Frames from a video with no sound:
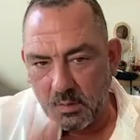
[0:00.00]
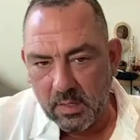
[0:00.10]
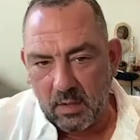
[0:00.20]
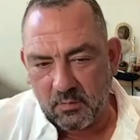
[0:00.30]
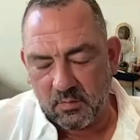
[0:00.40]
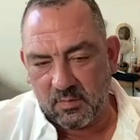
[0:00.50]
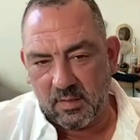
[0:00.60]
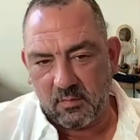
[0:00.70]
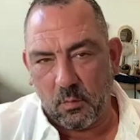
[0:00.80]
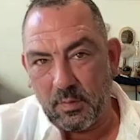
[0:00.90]

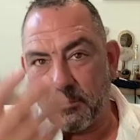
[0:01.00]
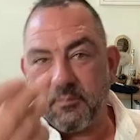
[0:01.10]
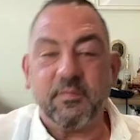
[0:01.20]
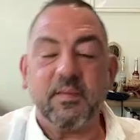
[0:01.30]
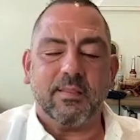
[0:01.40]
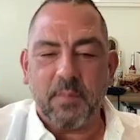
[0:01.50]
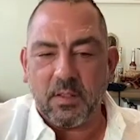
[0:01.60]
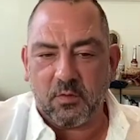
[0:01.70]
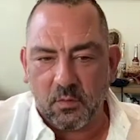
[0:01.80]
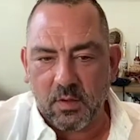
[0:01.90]
consciousness, or the fifth
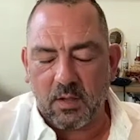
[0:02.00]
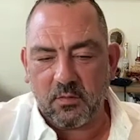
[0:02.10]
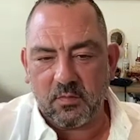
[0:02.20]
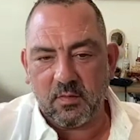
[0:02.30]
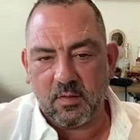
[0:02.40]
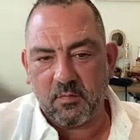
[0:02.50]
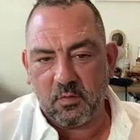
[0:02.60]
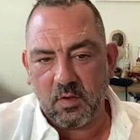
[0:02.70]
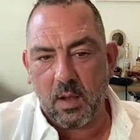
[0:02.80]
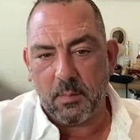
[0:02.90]
dimensional consciousness of the
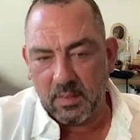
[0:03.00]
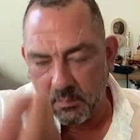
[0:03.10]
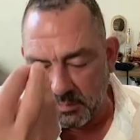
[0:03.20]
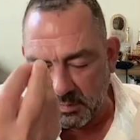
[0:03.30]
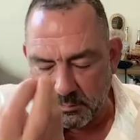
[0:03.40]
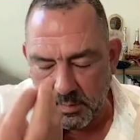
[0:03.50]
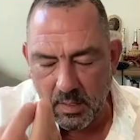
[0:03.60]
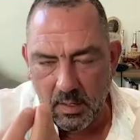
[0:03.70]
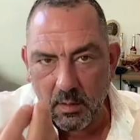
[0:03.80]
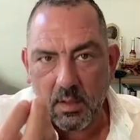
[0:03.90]
shaman,
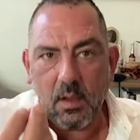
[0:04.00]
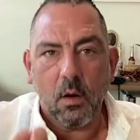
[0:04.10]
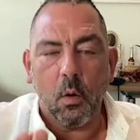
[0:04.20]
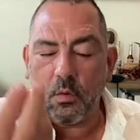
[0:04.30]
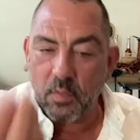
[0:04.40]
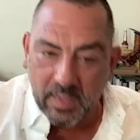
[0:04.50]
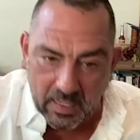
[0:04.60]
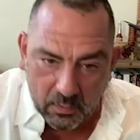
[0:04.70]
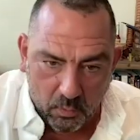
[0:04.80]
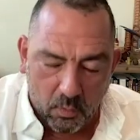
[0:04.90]
or the
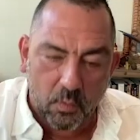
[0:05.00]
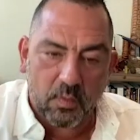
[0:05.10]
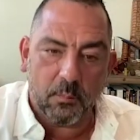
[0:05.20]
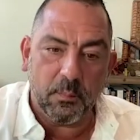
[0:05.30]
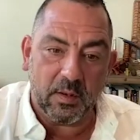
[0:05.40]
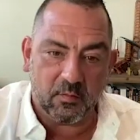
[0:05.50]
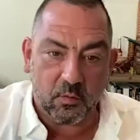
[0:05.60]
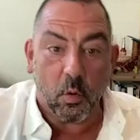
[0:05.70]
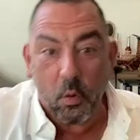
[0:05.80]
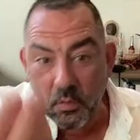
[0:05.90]
healer, or the
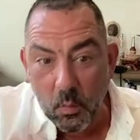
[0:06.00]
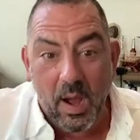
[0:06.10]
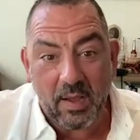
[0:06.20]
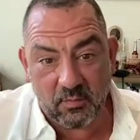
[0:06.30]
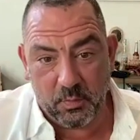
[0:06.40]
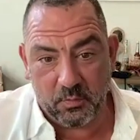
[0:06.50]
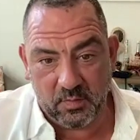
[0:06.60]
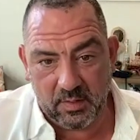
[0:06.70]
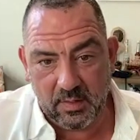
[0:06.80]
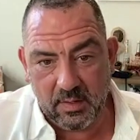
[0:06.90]
minister, or the wise
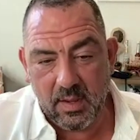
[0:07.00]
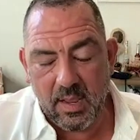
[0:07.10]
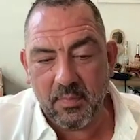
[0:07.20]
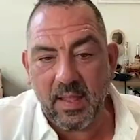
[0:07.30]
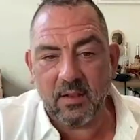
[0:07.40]
person. And